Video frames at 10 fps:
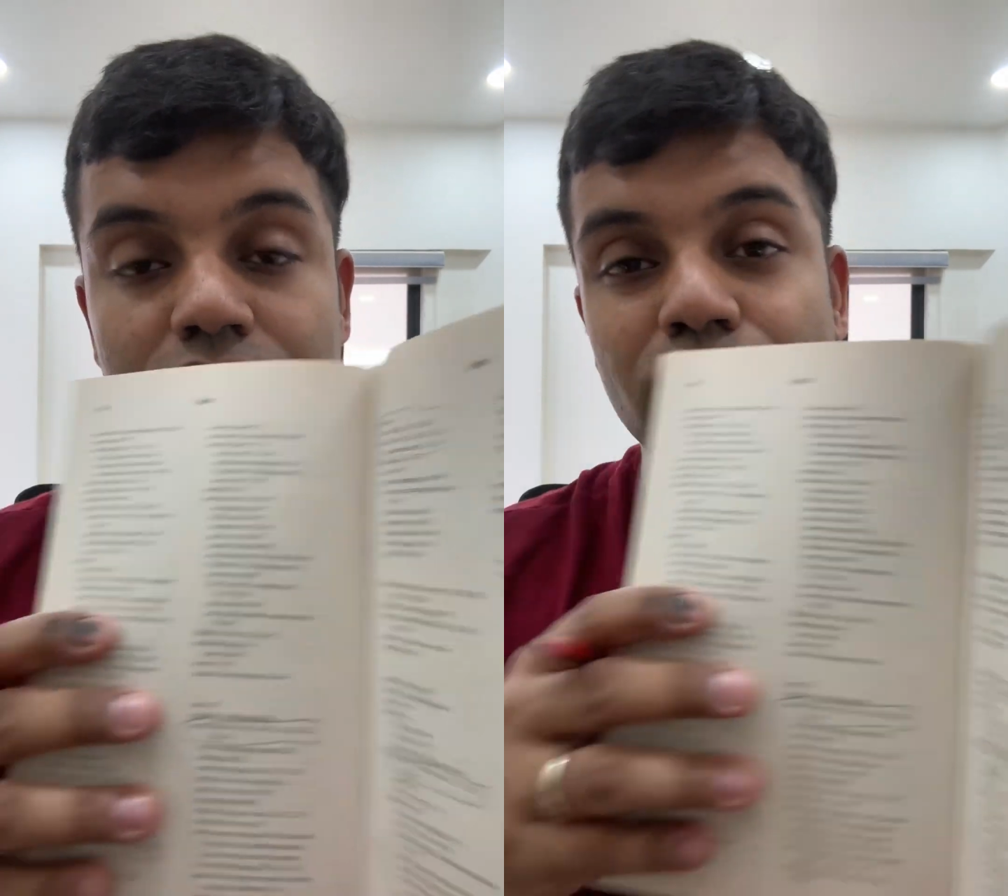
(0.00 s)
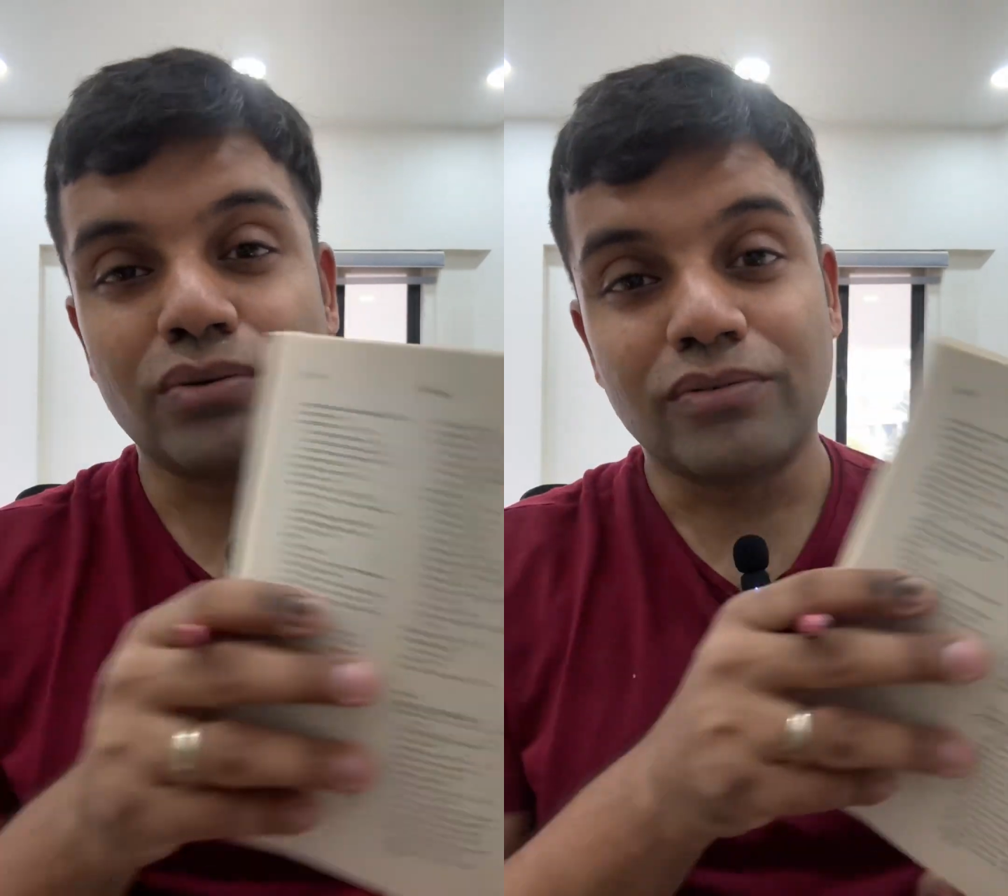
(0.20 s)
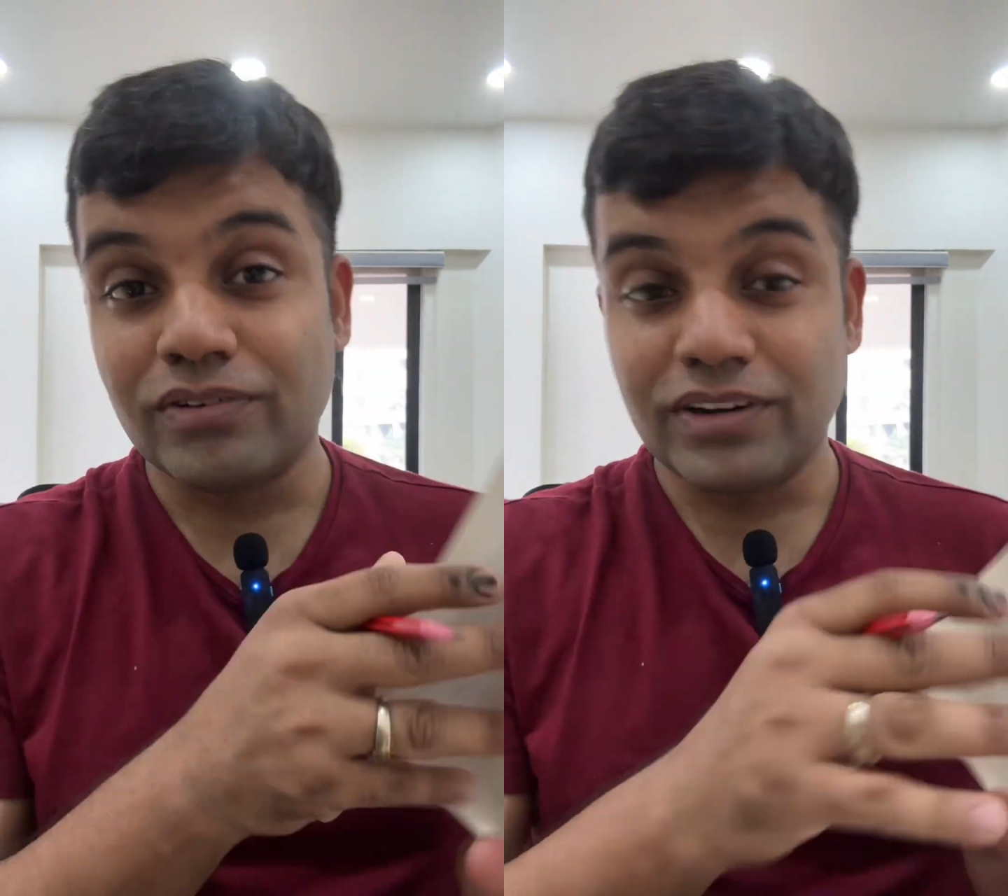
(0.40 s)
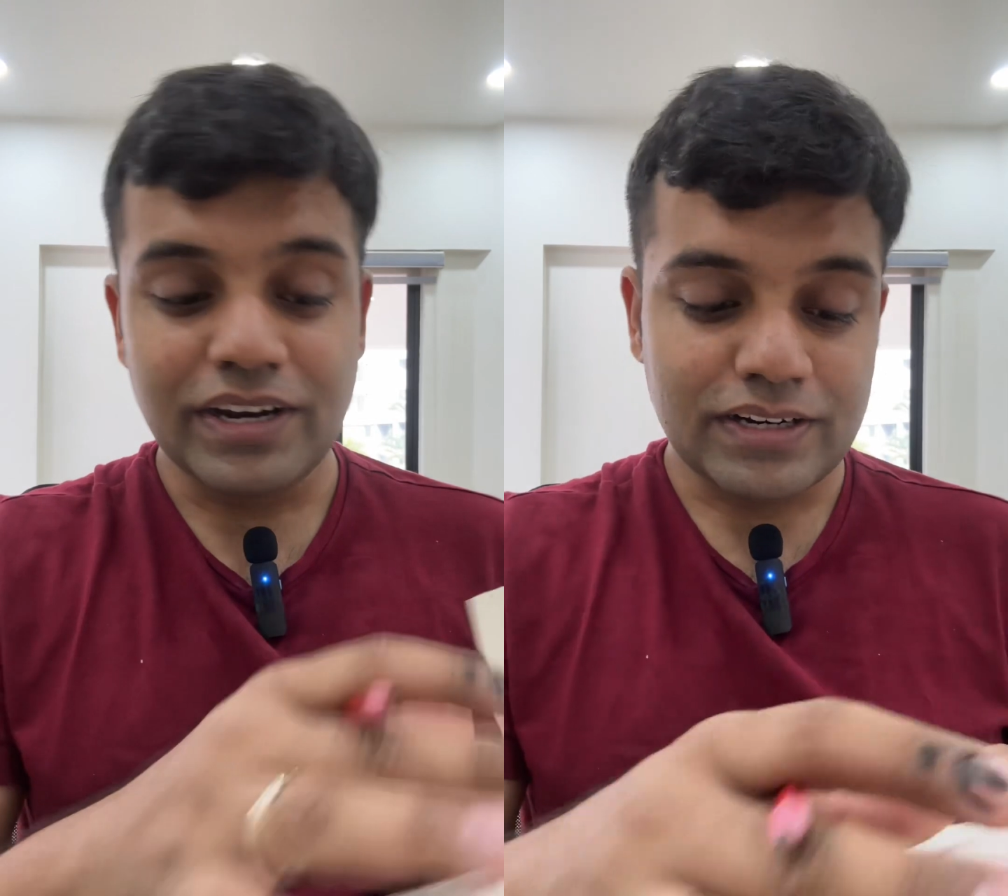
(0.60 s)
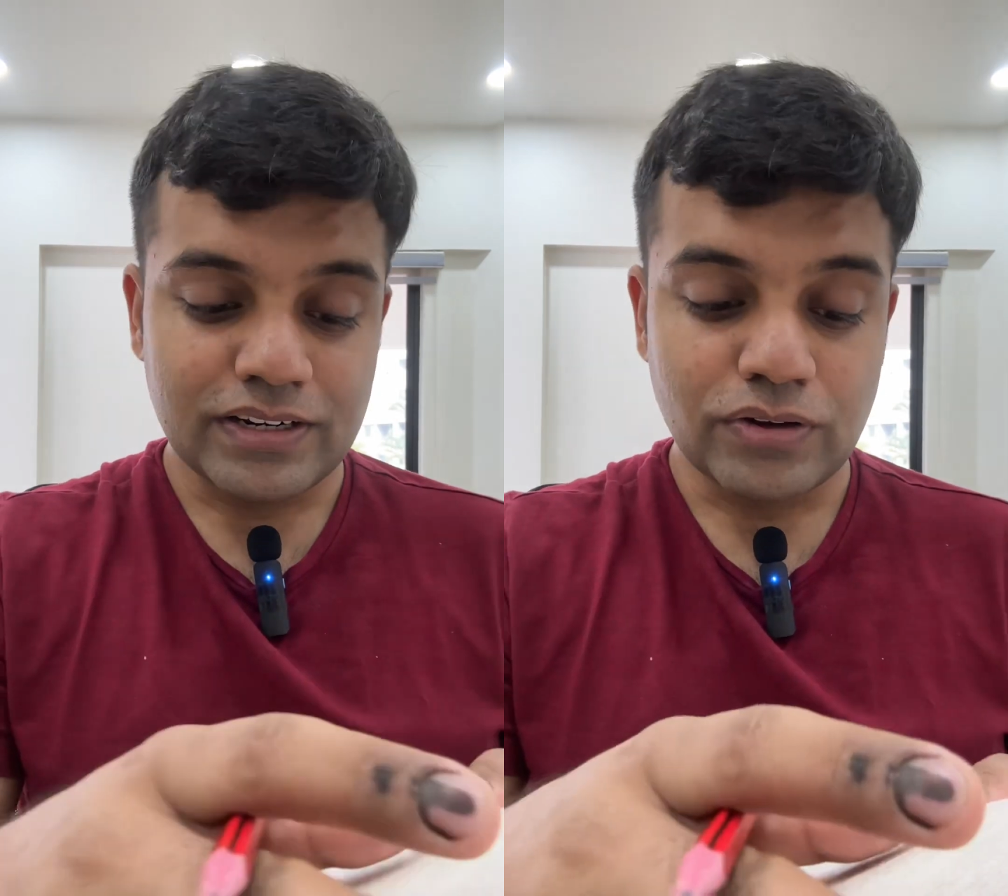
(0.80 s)
So
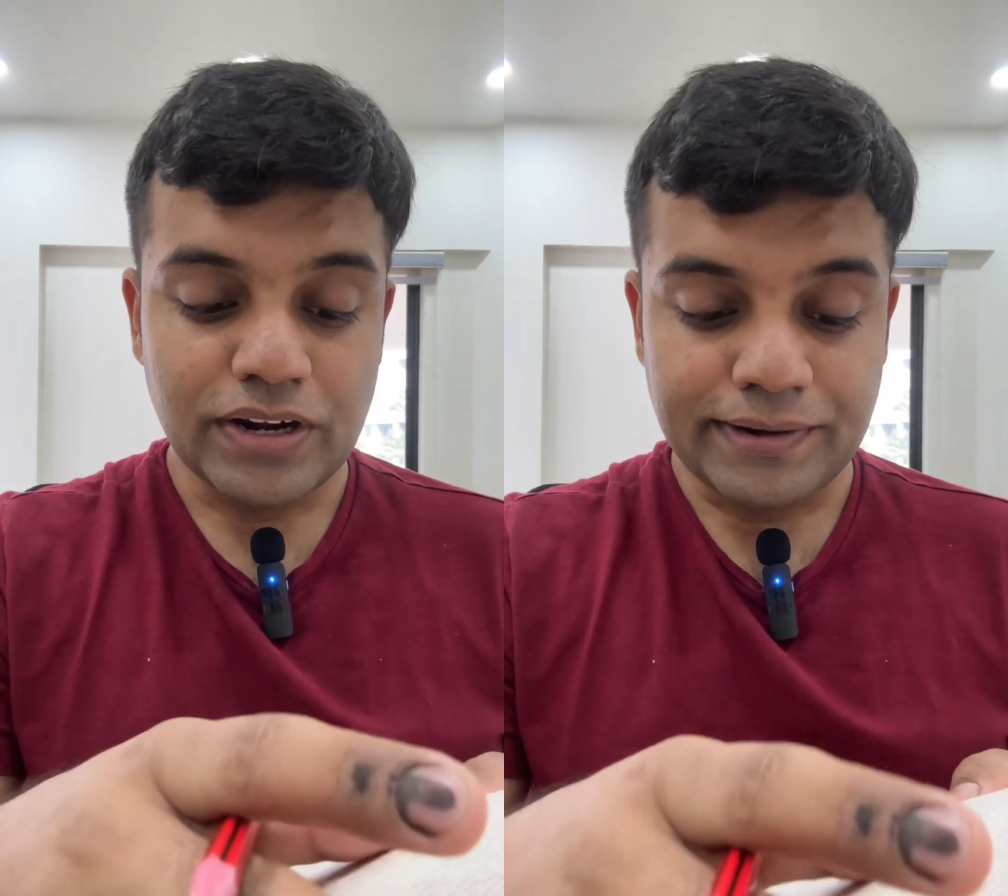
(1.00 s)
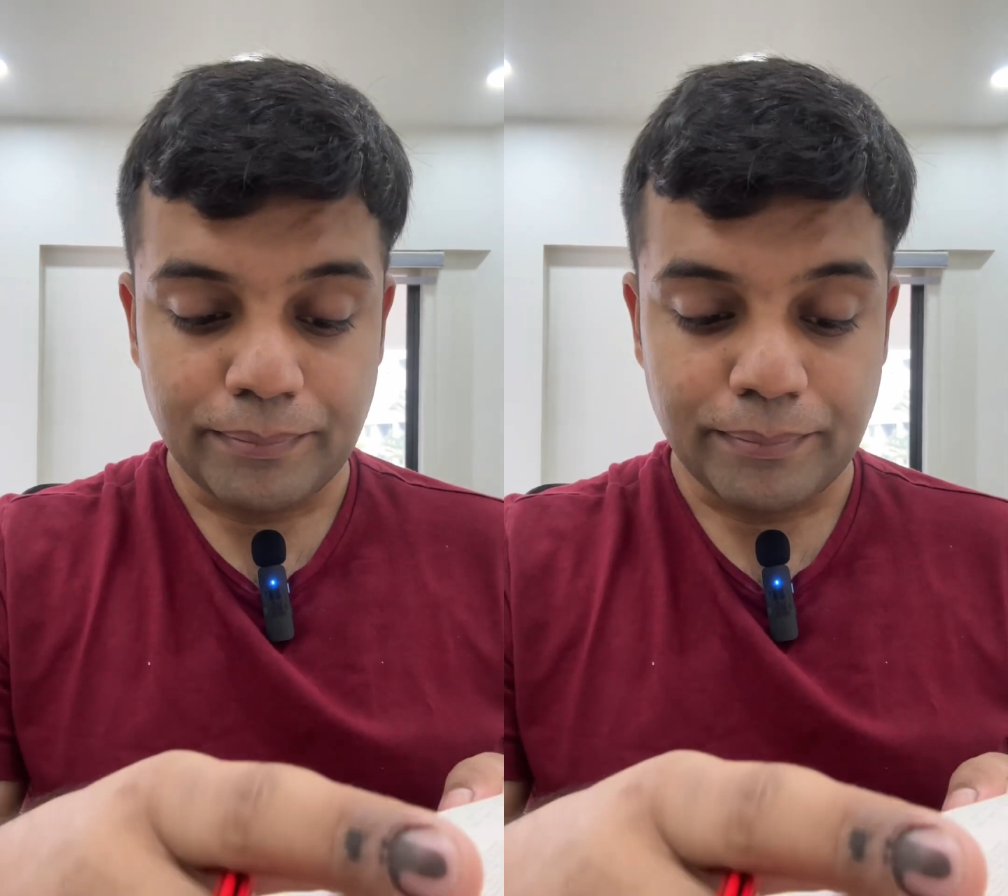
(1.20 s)
great